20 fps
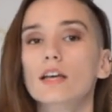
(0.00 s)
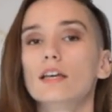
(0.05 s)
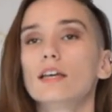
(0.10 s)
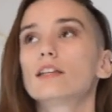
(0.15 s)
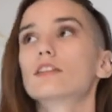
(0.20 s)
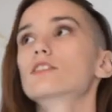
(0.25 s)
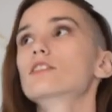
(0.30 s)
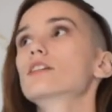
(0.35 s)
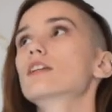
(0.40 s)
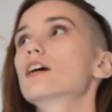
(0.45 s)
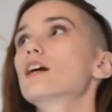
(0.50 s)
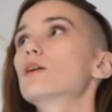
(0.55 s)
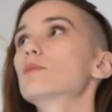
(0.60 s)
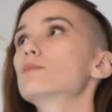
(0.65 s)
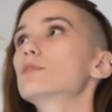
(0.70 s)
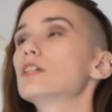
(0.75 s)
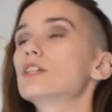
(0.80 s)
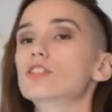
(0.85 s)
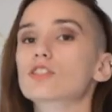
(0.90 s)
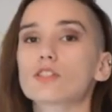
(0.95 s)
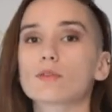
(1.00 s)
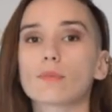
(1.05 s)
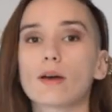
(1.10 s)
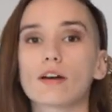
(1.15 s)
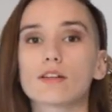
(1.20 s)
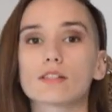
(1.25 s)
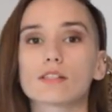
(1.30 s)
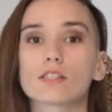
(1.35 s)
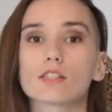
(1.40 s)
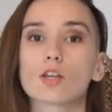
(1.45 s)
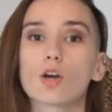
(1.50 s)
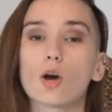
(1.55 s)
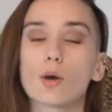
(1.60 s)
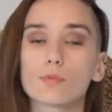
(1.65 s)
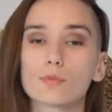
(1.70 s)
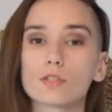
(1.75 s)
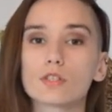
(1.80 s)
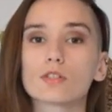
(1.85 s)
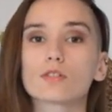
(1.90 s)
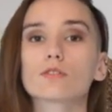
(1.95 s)
and it's going to help teach them how to see
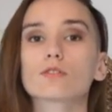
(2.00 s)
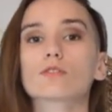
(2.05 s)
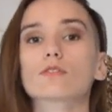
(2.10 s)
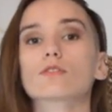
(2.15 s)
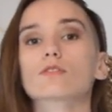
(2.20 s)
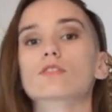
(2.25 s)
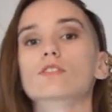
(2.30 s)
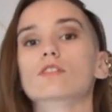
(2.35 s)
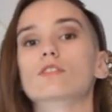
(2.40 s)
obstacles